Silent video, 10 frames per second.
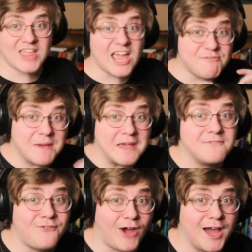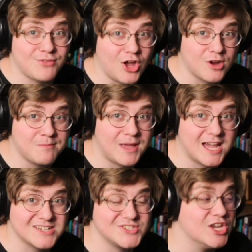They've been $5
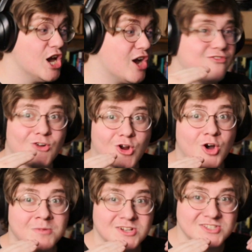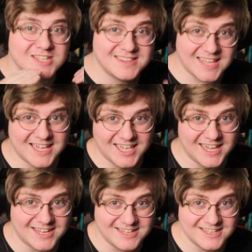packs for almost a
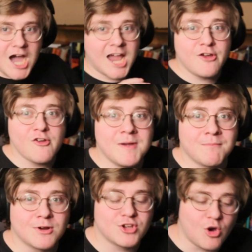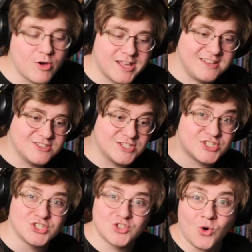decade. I remember going into the
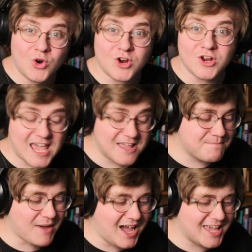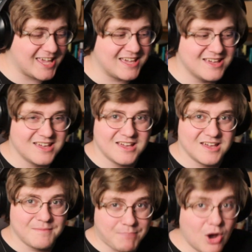store and buying
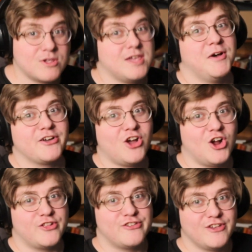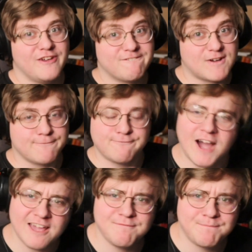Pokemon cards for
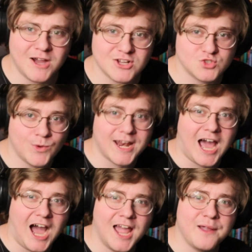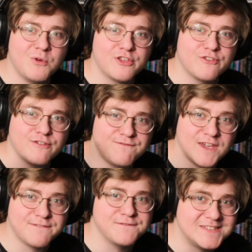$5 when I was
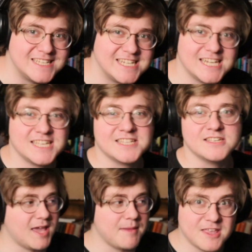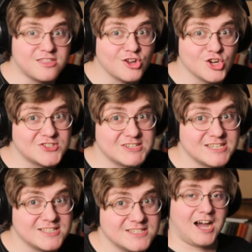15, maybe
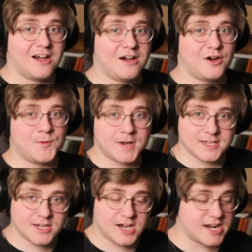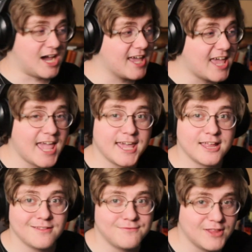13. Oh my God, I
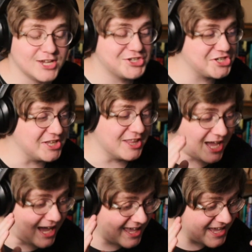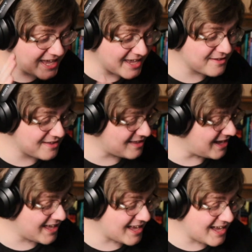hate inflation. I
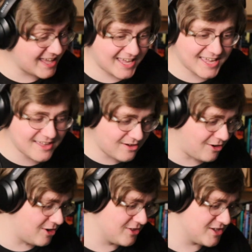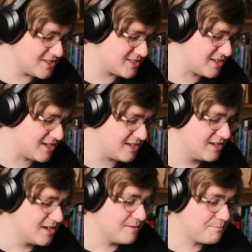hate all this
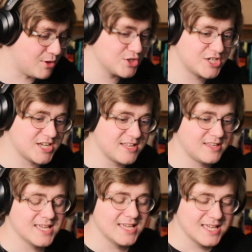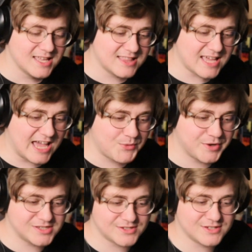bullshit that
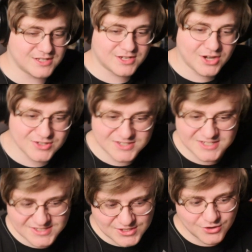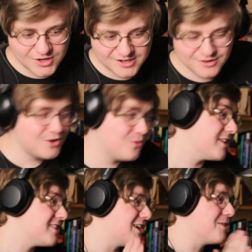Wizards of the Coast is doing
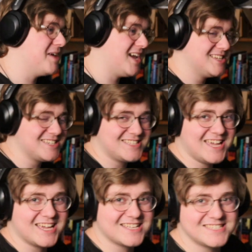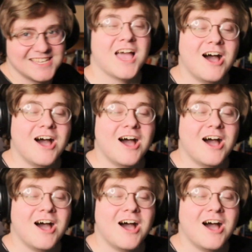with their magic decks.